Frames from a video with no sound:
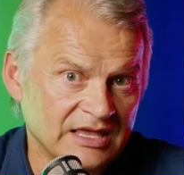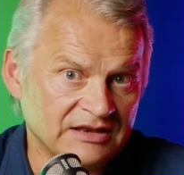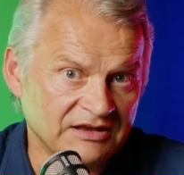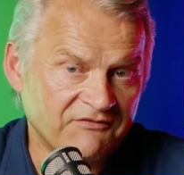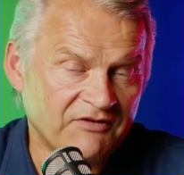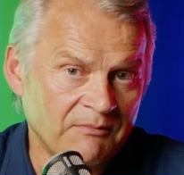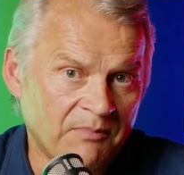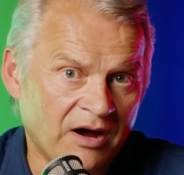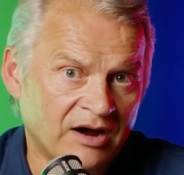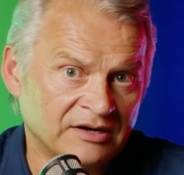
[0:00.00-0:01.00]
in different
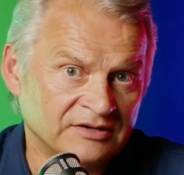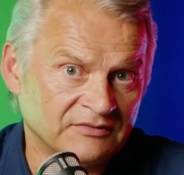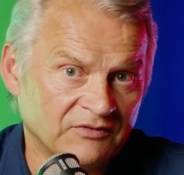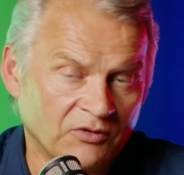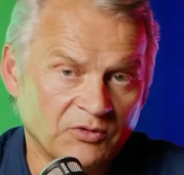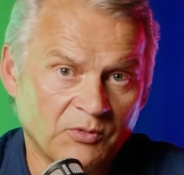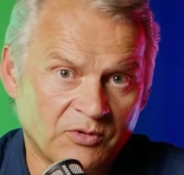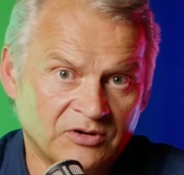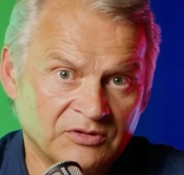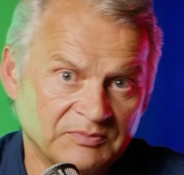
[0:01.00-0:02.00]
part of the
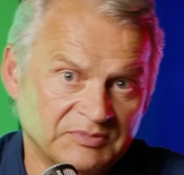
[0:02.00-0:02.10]
world,